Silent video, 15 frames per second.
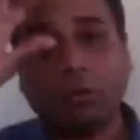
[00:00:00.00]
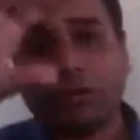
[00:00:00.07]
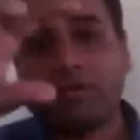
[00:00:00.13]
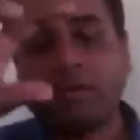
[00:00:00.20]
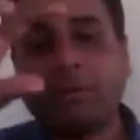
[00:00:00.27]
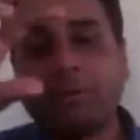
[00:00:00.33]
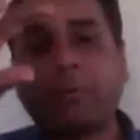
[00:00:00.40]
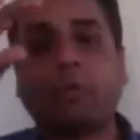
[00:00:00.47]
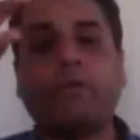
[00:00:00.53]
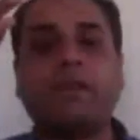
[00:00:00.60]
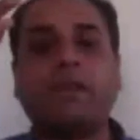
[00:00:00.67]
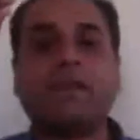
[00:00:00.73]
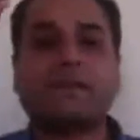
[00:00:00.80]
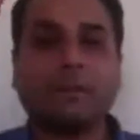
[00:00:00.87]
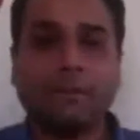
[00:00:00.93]
The original
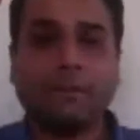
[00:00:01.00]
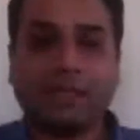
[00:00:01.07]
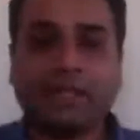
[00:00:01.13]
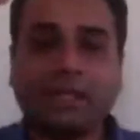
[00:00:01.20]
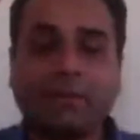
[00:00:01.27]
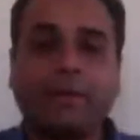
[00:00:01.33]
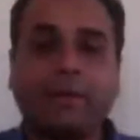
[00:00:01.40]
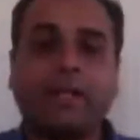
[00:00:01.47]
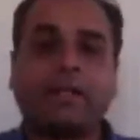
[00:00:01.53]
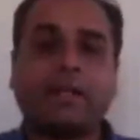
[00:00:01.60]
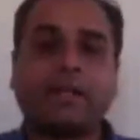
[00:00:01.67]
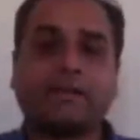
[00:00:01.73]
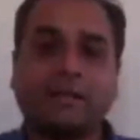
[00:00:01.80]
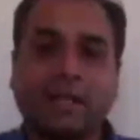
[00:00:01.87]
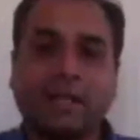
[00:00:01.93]
provings, the materia
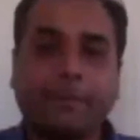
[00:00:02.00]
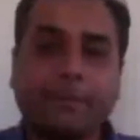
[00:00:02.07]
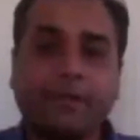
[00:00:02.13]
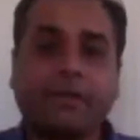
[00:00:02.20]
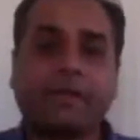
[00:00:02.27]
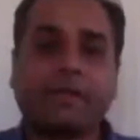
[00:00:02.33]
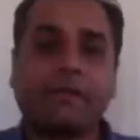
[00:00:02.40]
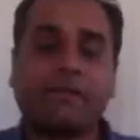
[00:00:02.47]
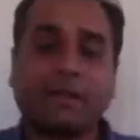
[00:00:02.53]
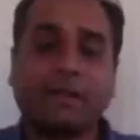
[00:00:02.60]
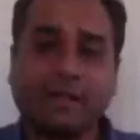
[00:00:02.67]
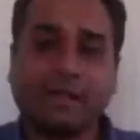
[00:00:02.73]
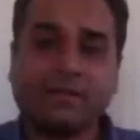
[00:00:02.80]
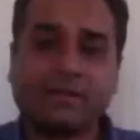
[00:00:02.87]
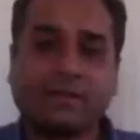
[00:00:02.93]
medicas, the
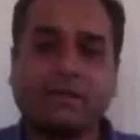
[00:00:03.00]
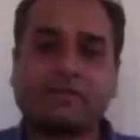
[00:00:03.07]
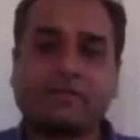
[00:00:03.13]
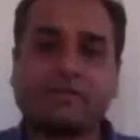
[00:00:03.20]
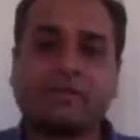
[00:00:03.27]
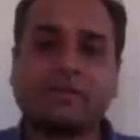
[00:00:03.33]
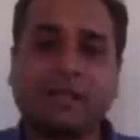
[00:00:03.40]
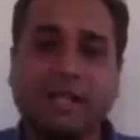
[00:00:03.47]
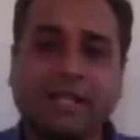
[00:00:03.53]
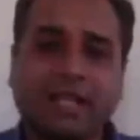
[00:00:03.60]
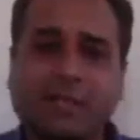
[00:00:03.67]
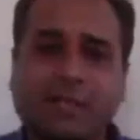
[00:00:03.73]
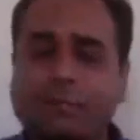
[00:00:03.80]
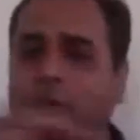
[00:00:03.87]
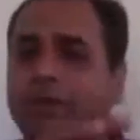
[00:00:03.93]
repertories, the case discussions,
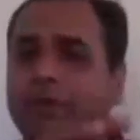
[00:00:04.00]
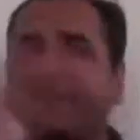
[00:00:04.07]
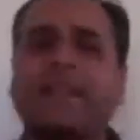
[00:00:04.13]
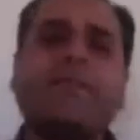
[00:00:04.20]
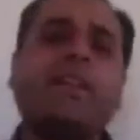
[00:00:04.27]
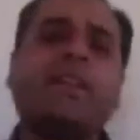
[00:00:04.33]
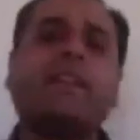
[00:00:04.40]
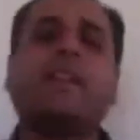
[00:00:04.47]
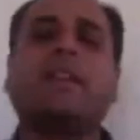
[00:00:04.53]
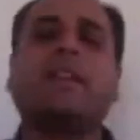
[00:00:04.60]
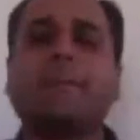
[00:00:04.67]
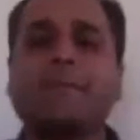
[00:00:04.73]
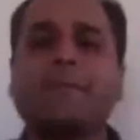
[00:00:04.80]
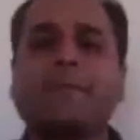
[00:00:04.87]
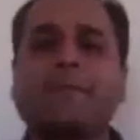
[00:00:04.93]
the latest provings,
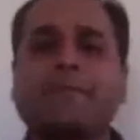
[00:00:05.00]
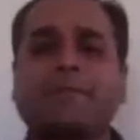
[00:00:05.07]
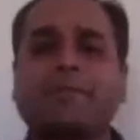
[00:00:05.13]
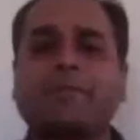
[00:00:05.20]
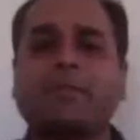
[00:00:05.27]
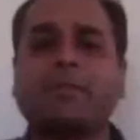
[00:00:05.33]
everything.